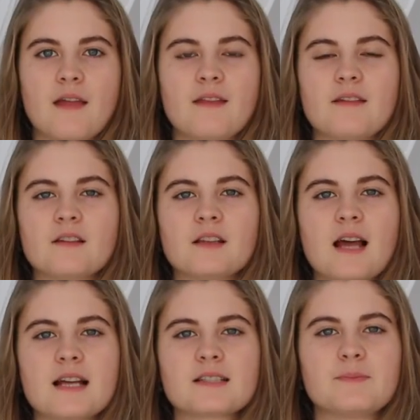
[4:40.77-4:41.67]
And then the
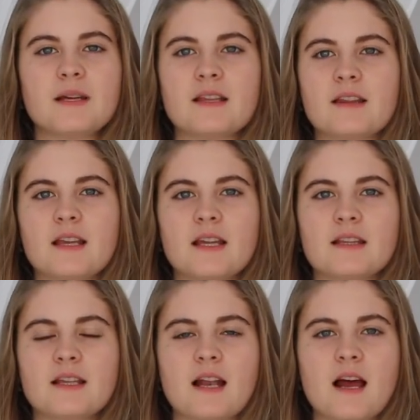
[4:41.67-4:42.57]
last big
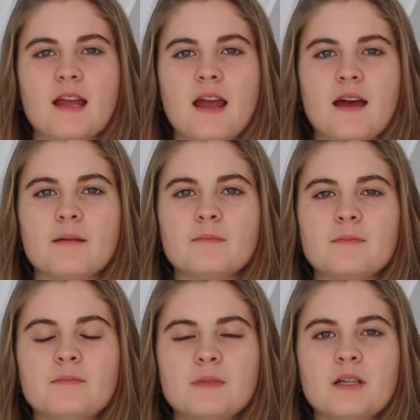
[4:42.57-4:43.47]
thing that I
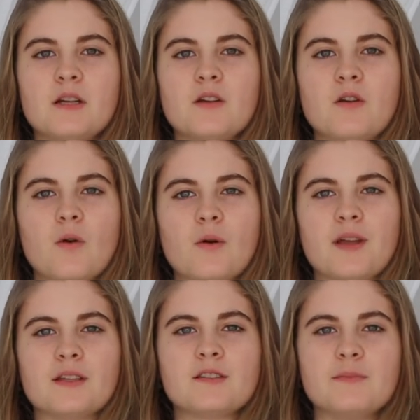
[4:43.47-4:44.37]
am
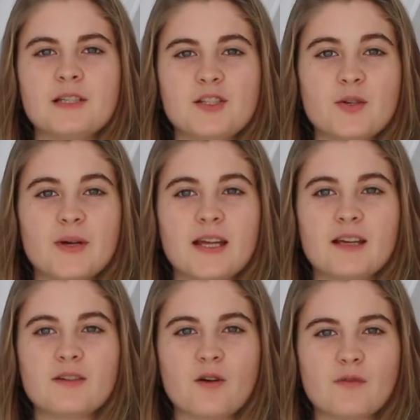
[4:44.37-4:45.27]
going to be
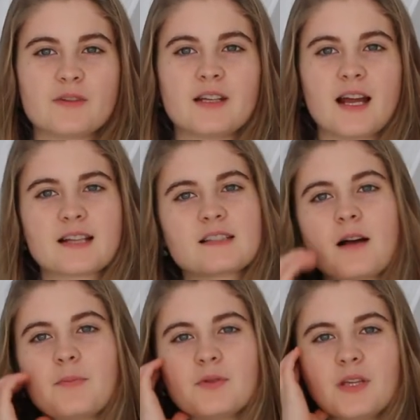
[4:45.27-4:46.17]
doing over the next
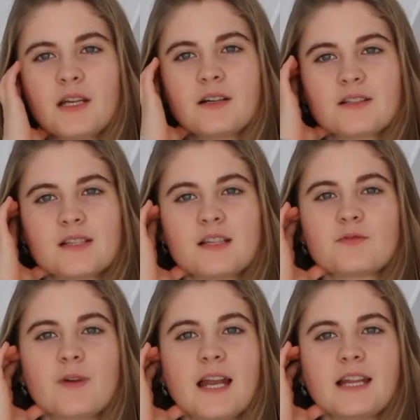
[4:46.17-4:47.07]
couple years
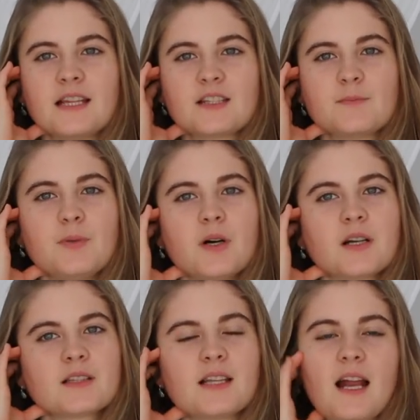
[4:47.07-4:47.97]
is writing this
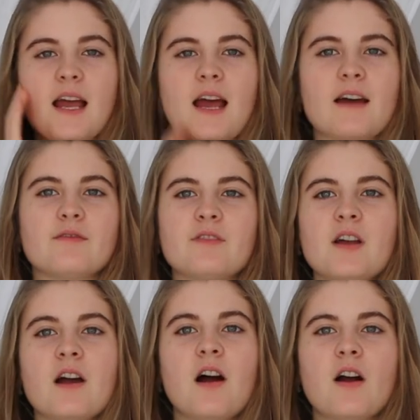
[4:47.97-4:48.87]
book that I have
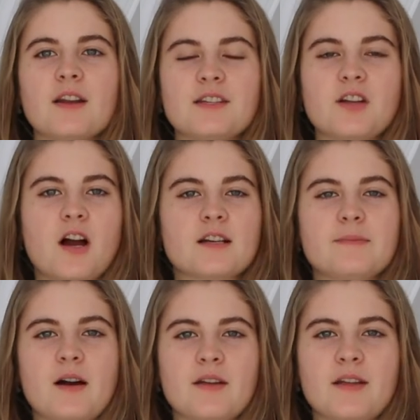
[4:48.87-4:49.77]
already talked
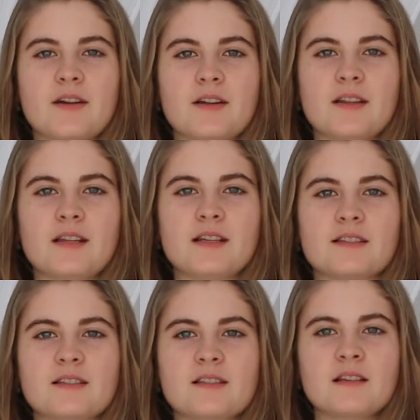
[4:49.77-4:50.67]
about here in
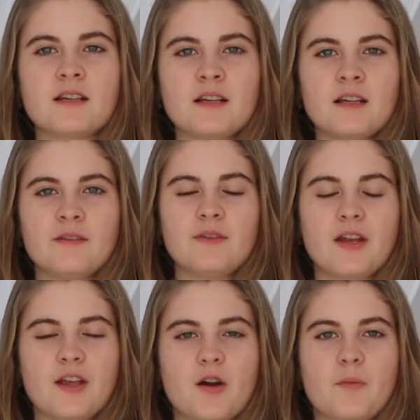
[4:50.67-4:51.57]
this
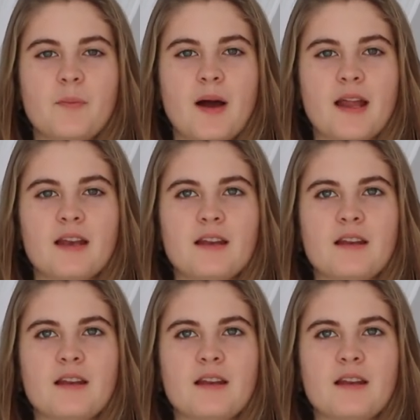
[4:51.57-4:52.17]
video, but